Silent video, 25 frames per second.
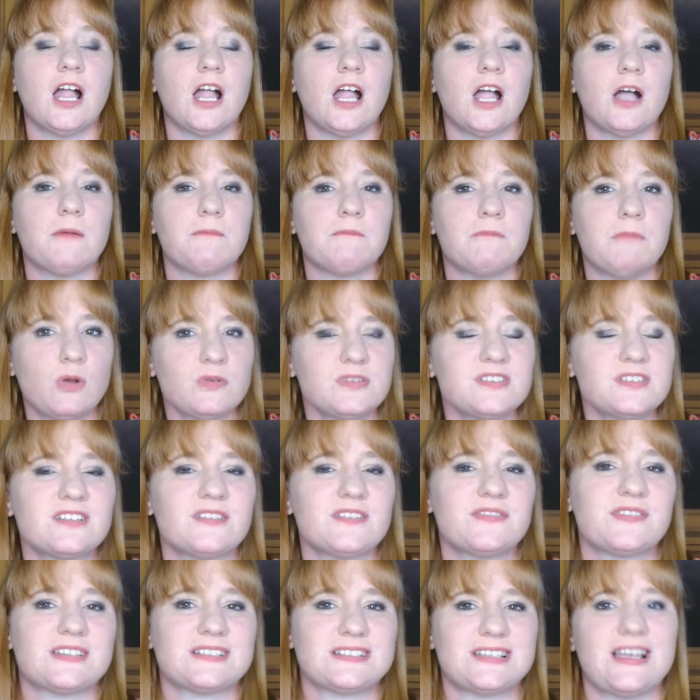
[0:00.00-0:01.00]
most of
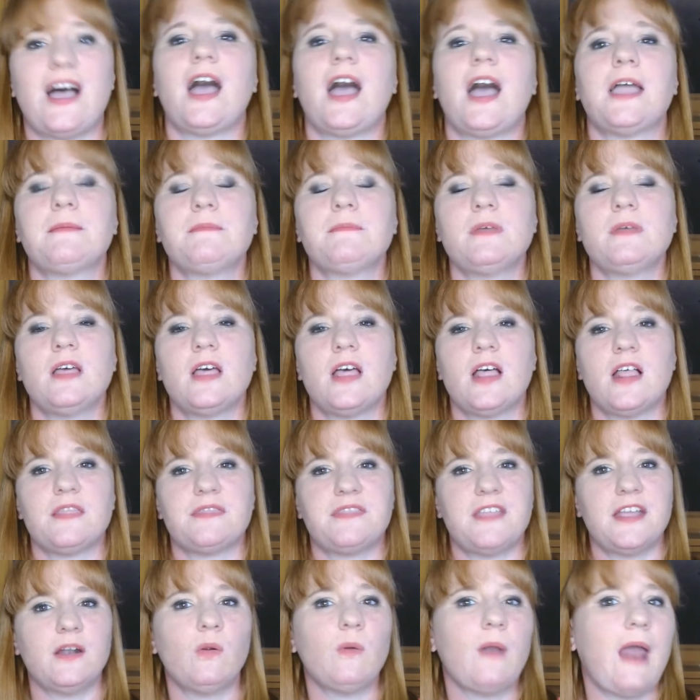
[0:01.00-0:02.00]
the time they
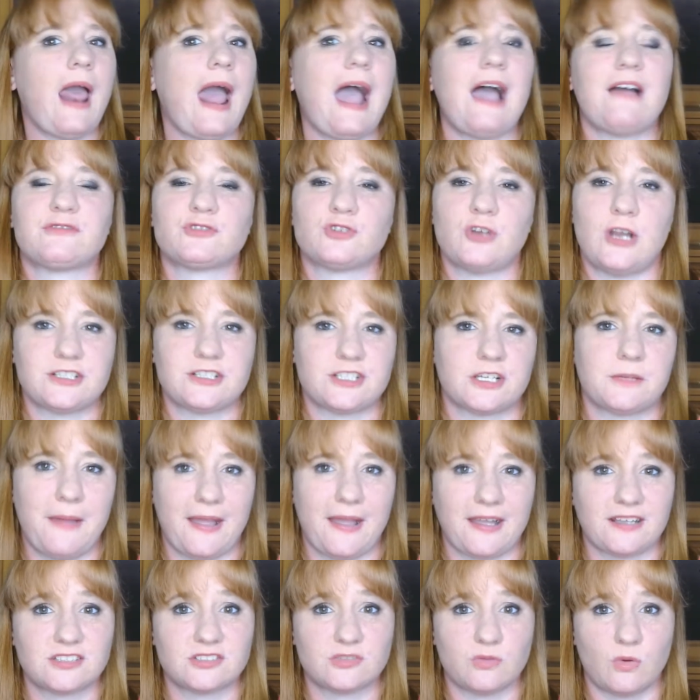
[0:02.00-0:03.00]
don't have tragic
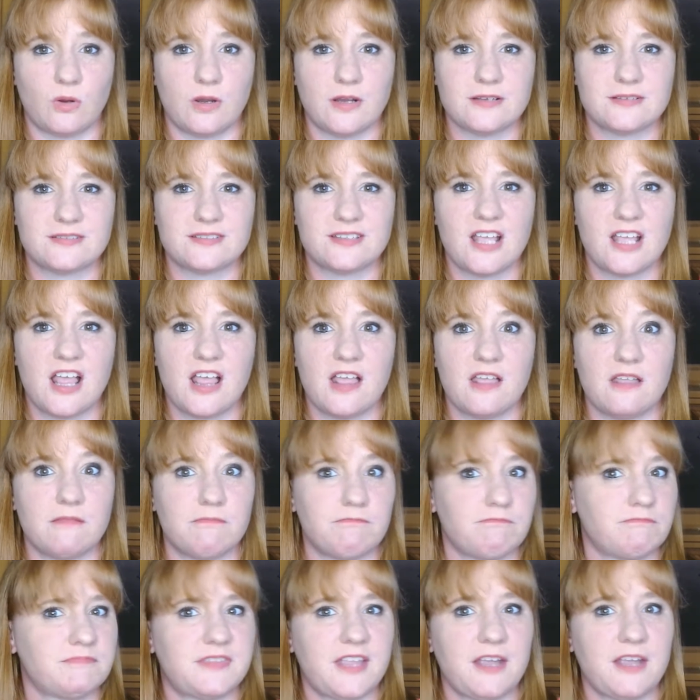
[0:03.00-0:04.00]
backstories.
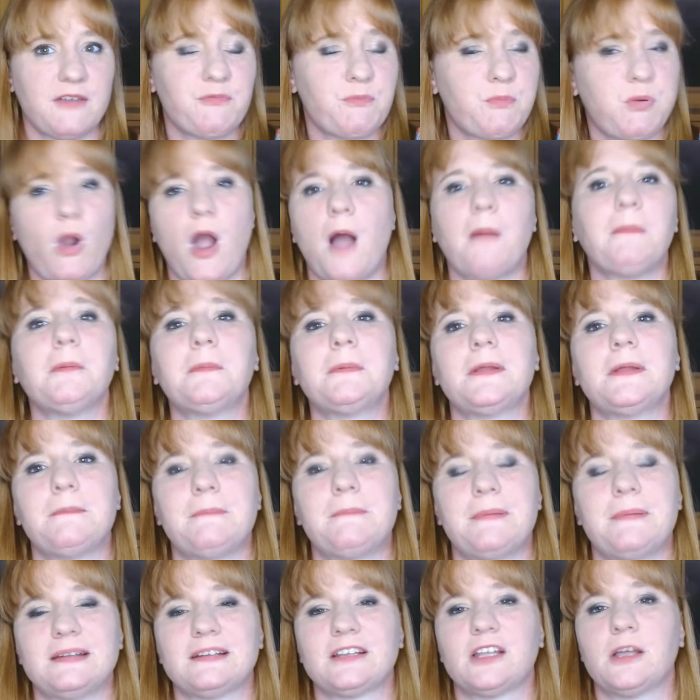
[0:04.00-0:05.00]
They've probably
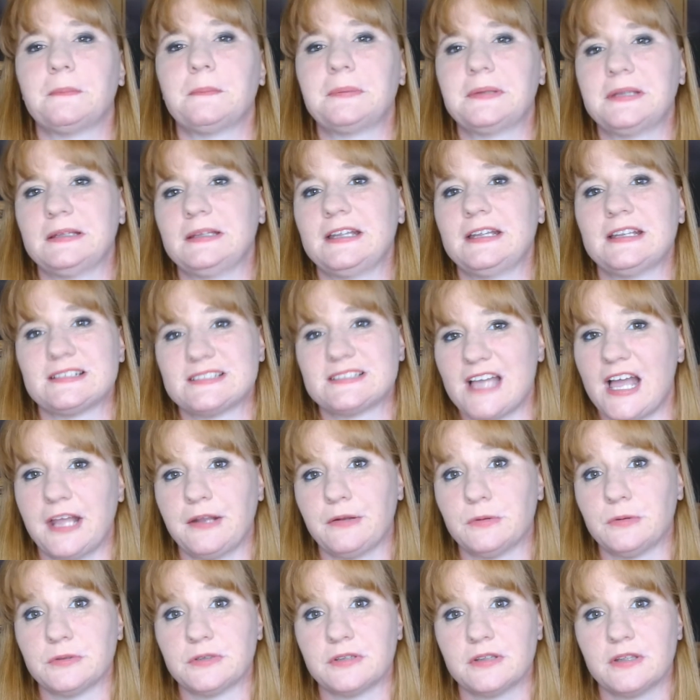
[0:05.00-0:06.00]
been completely
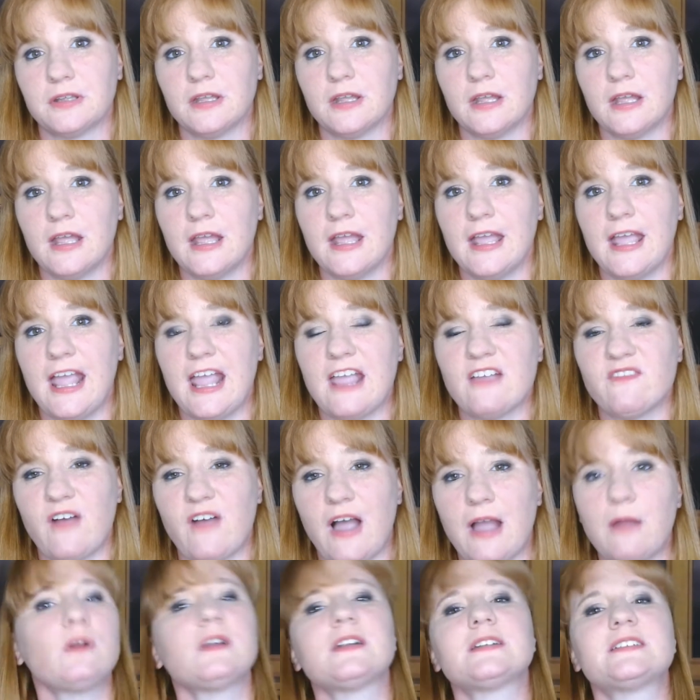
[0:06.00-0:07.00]
entitled. If I
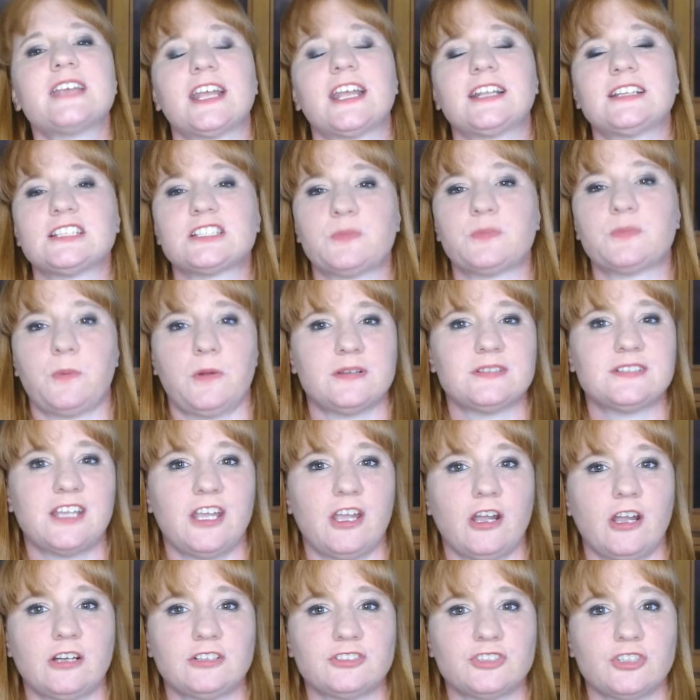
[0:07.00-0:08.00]
were to take this Prince
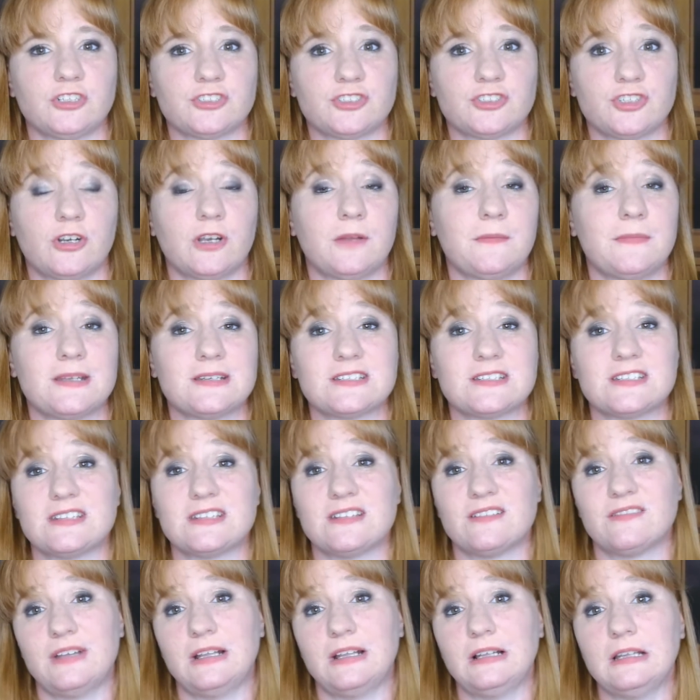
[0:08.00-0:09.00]
character and turn him into the
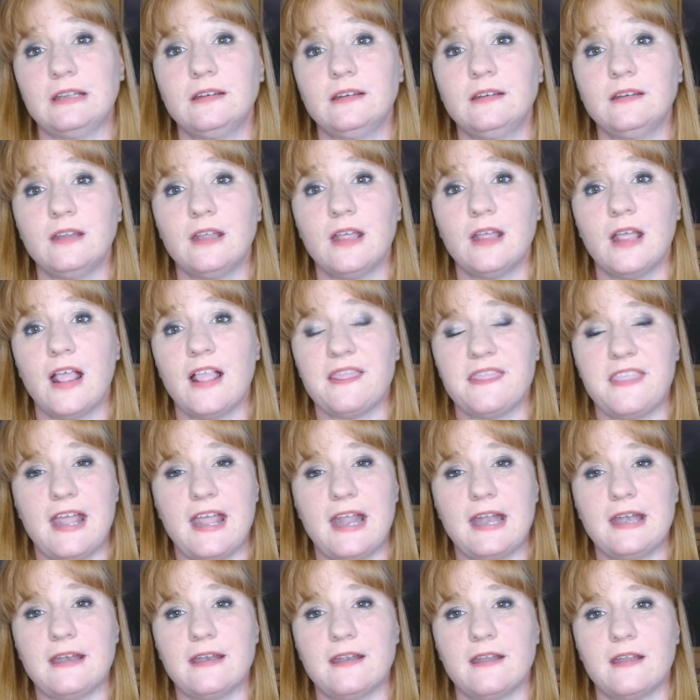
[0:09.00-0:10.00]
villain,
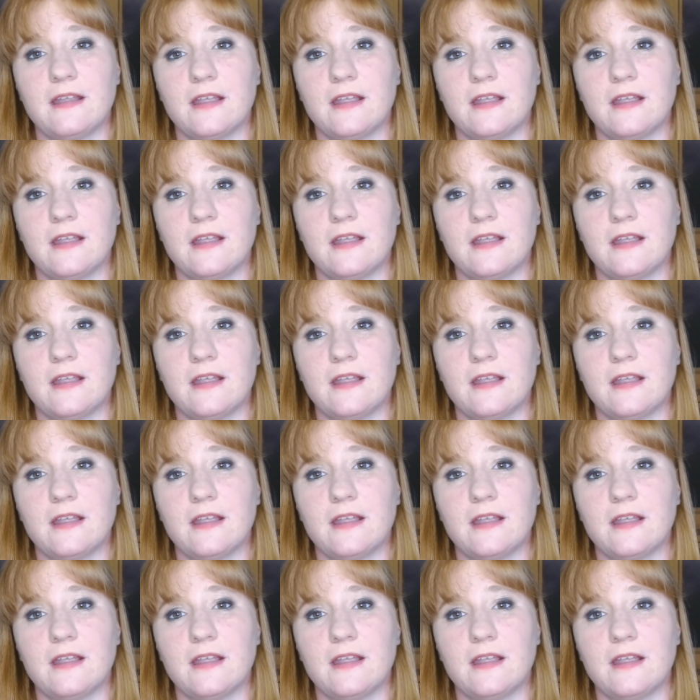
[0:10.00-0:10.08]
then